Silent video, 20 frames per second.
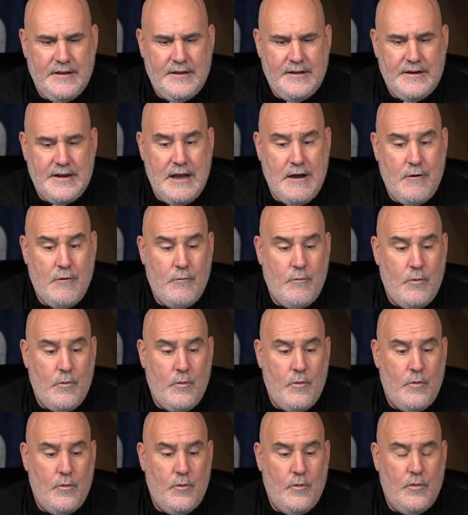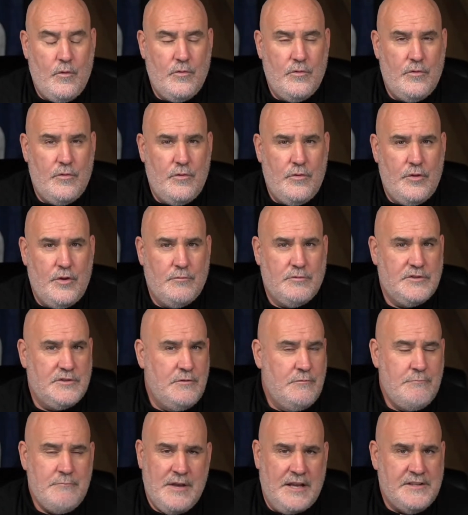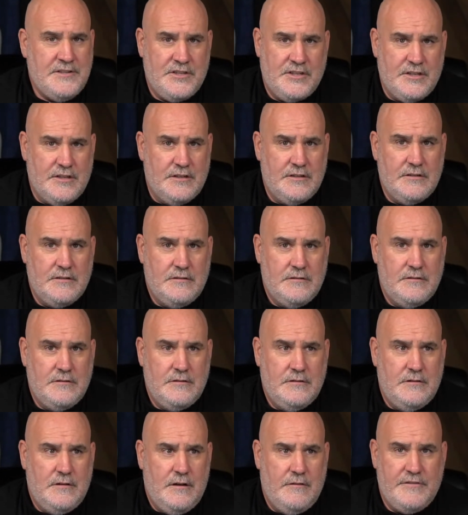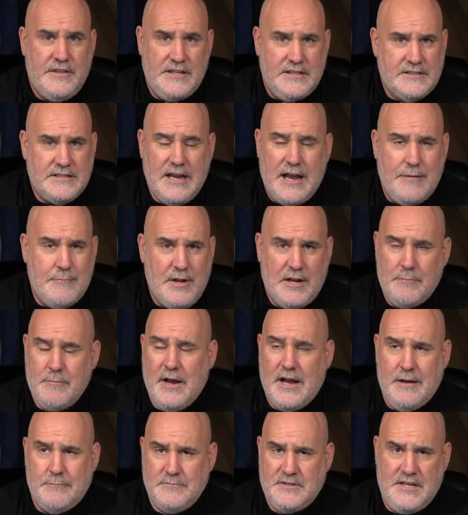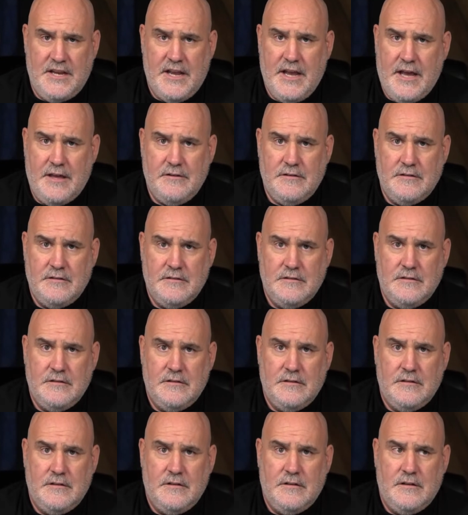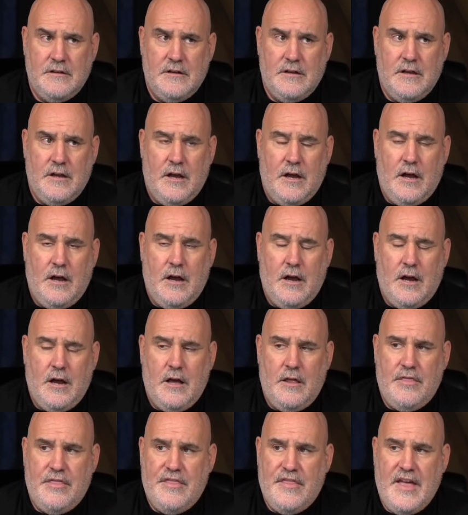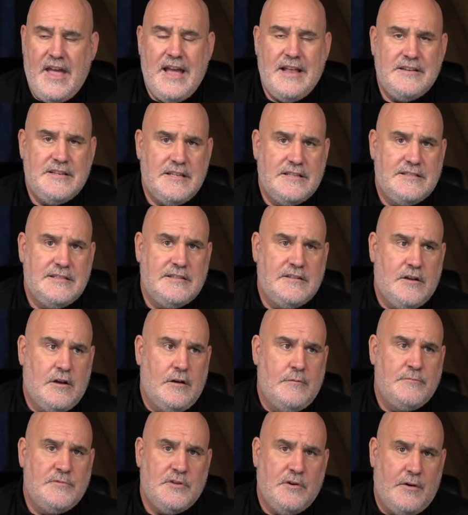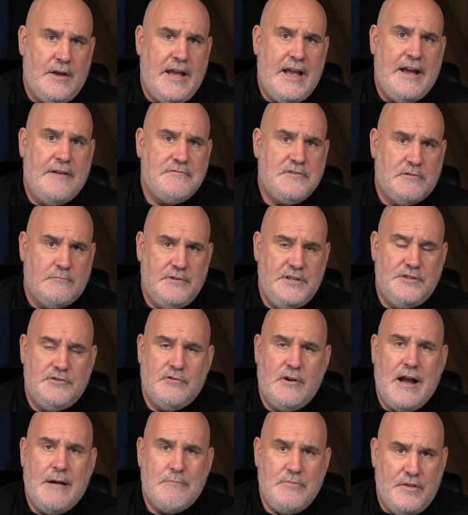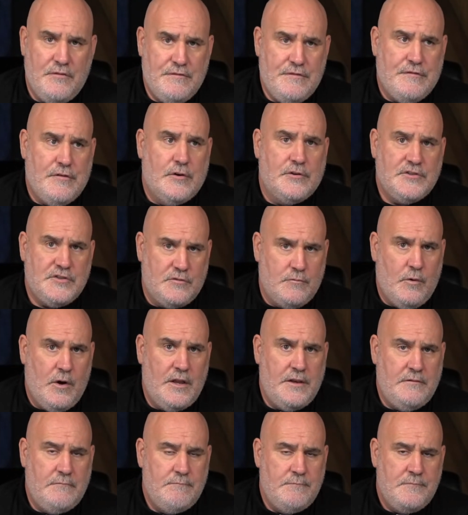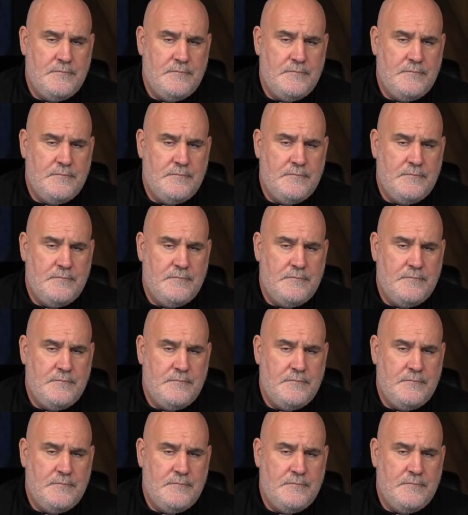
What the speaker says: Now, there was no mention of the atomic bombs yet. That doesn't come till after we drop the first one.